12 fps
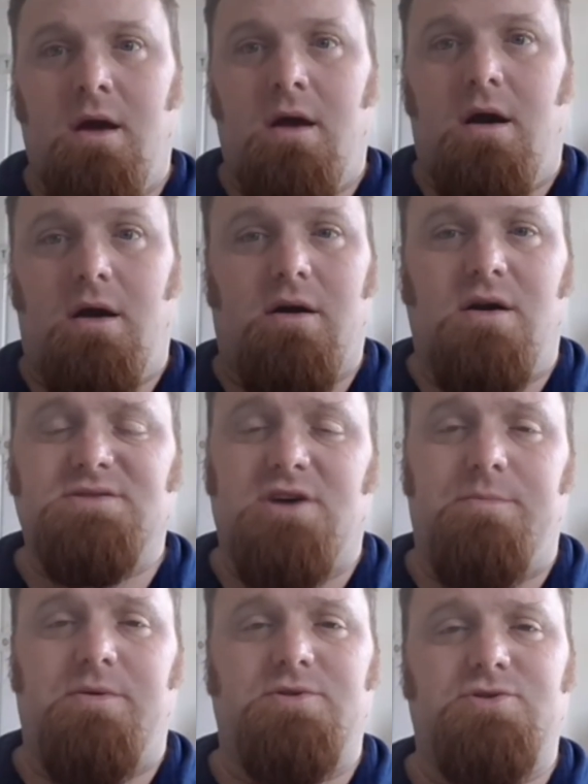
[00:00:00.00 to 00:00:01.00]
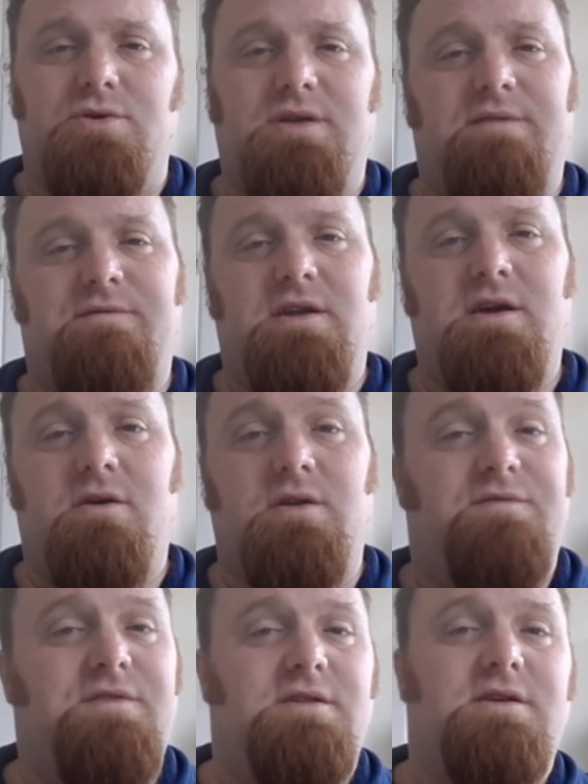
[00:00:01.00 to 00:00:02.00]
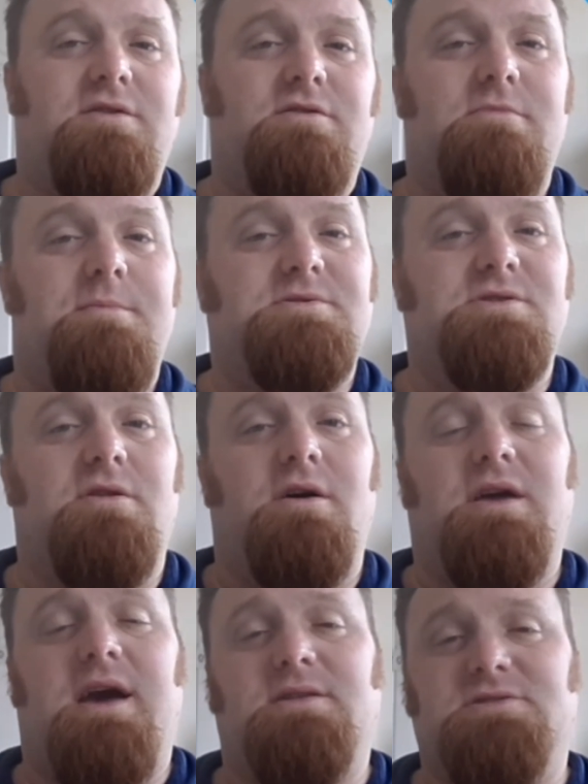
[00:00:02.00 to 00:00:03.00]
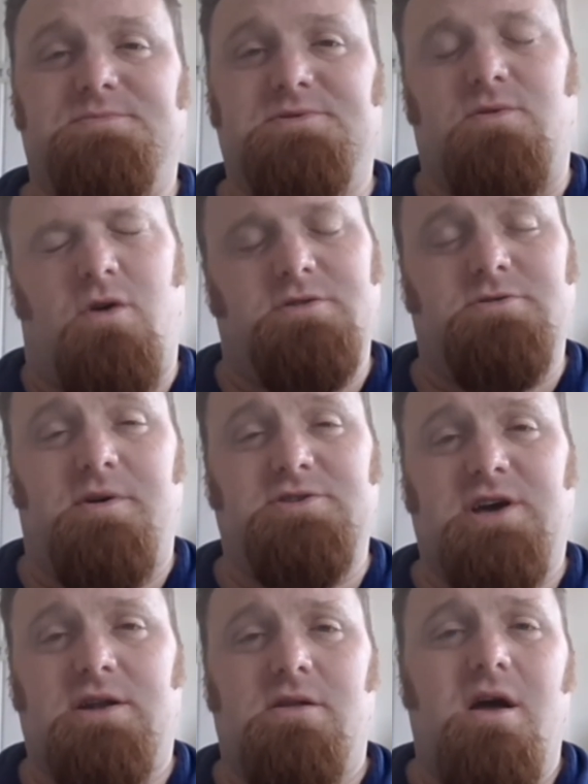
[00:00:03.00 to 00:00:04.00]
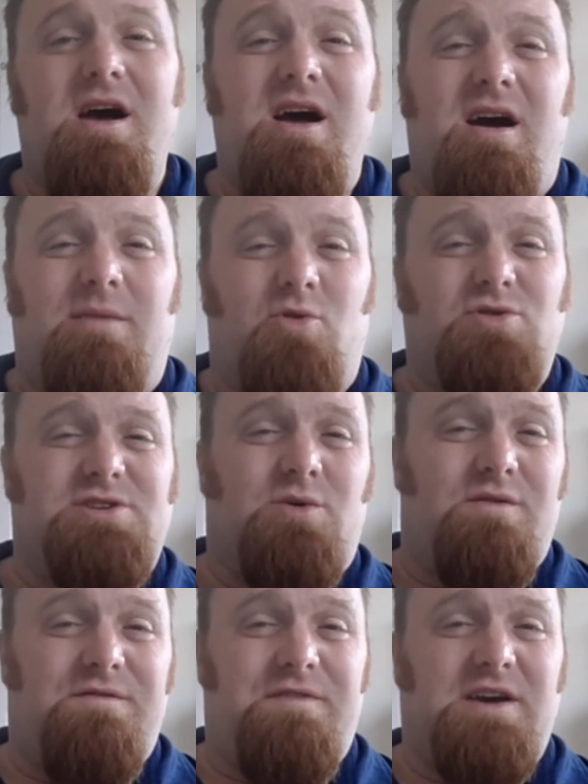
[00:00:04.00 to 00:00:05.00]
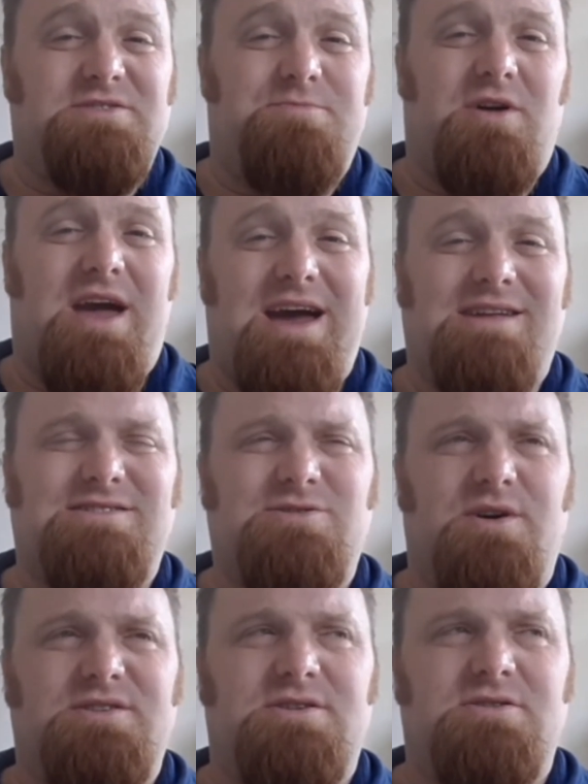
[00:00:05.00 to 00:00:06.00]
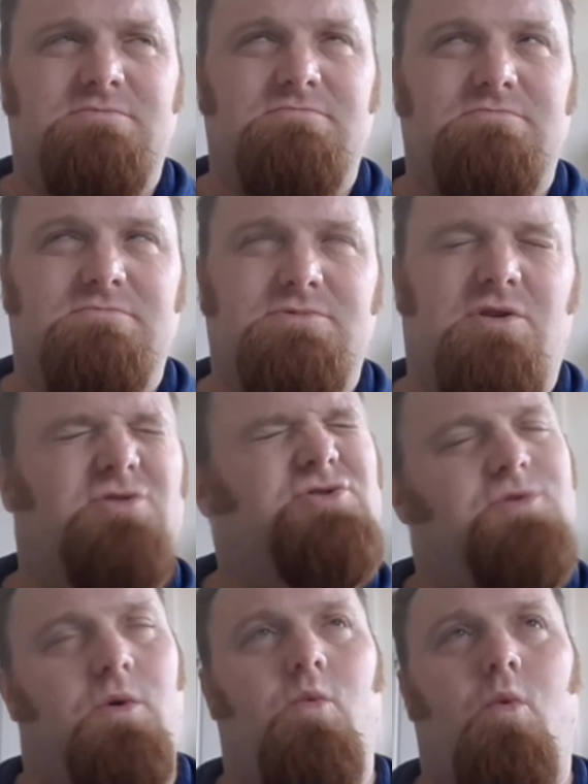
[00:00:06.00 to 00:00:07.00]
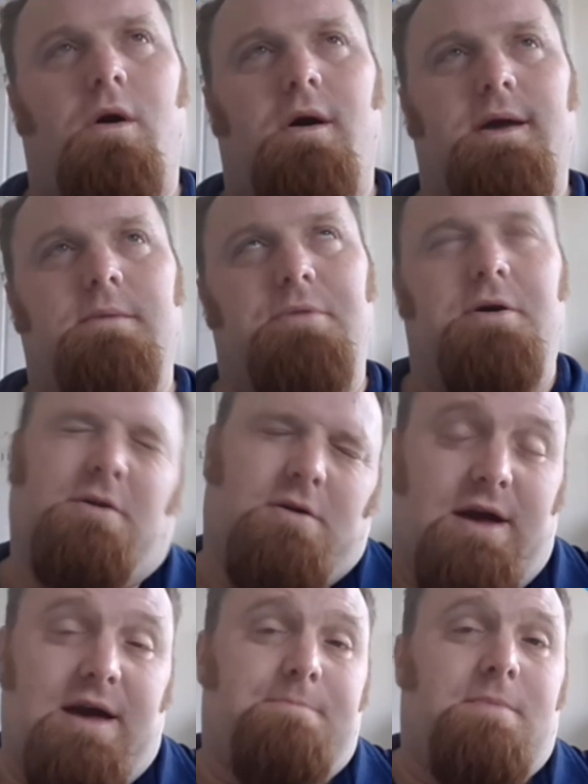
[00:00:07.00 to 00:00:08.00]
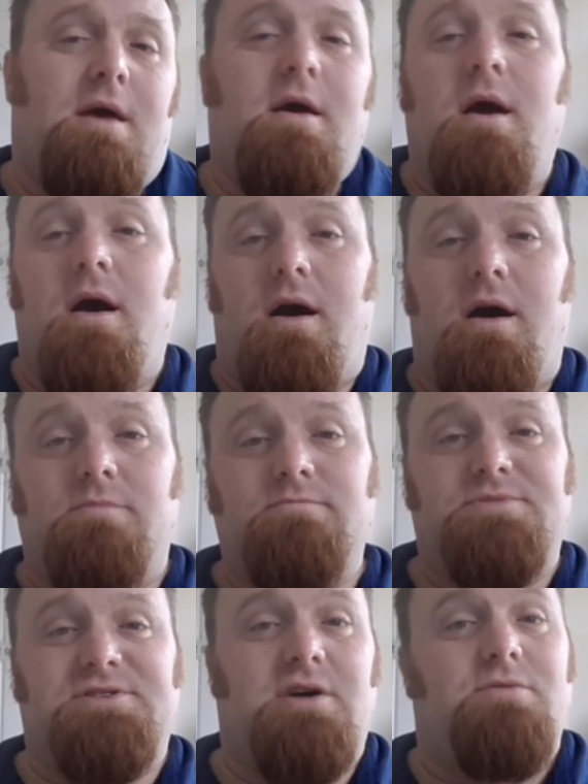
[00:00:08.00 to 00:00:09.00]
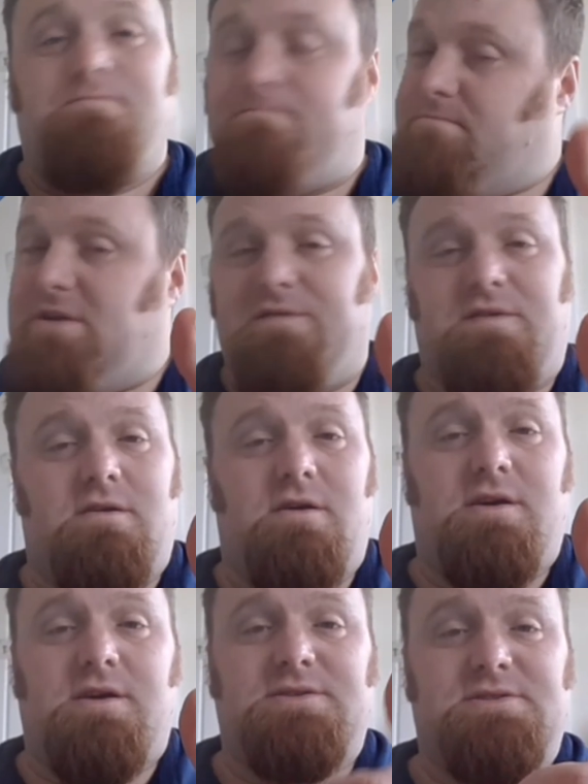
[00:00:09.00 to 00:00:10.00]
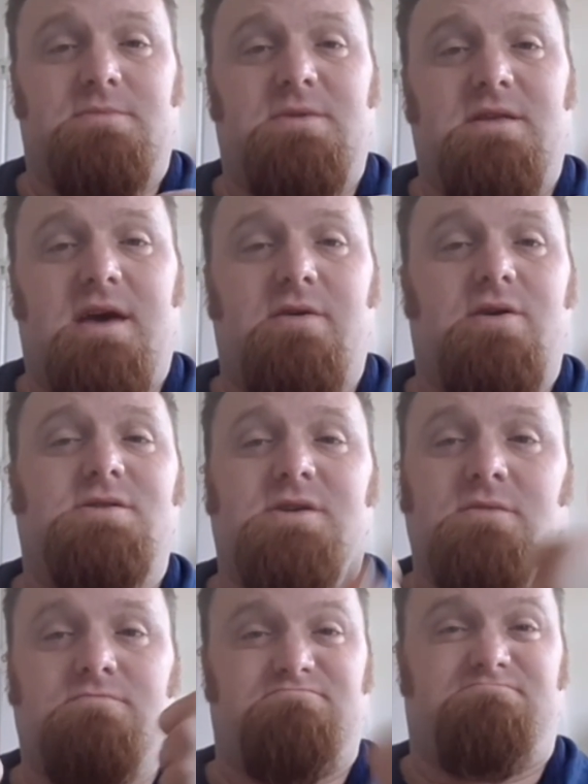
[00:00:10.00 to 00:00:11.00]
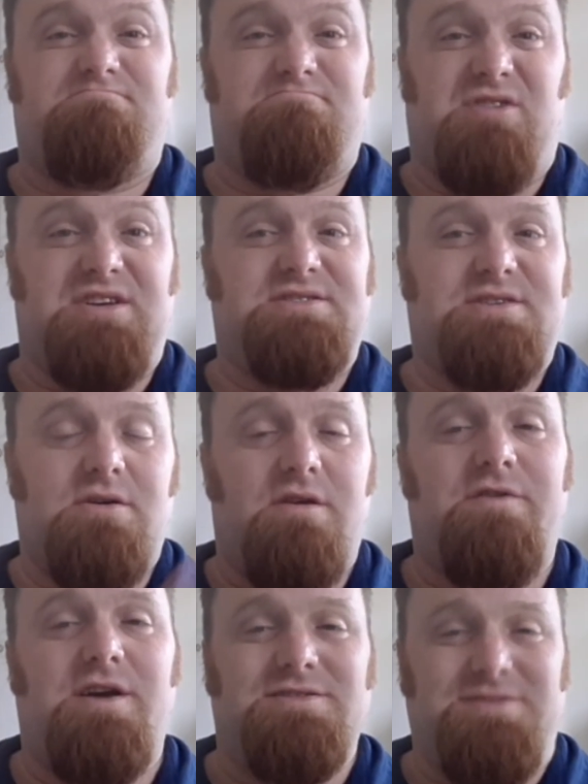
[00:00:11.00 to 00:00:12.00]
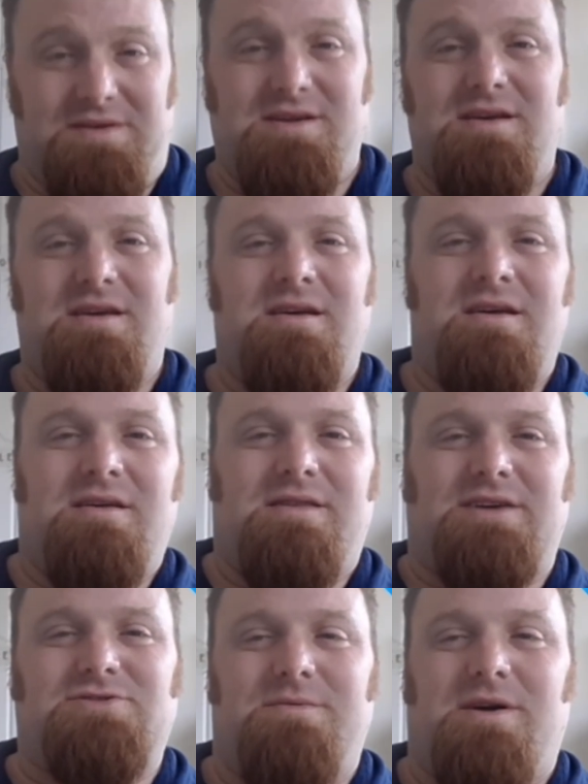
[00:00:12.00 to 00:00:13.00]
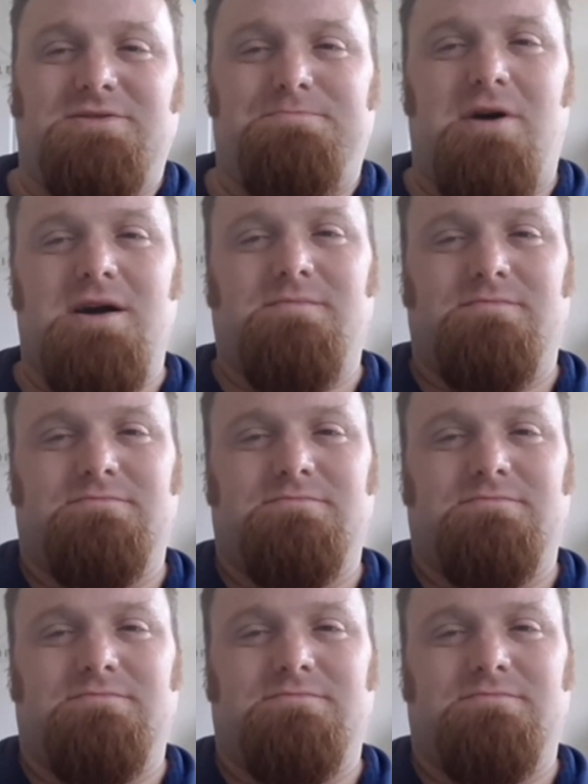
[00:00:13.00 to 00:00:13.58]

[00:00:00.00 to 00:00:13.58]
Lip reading: Hi guys, hope you enjoyed that video, and if you did, remember to like and subscribe to my channel. I'm also on Facebook and Twitter. Not sure why, but I am. So if you like it, see me there, and please tell your friends. Thanks very much. Bye.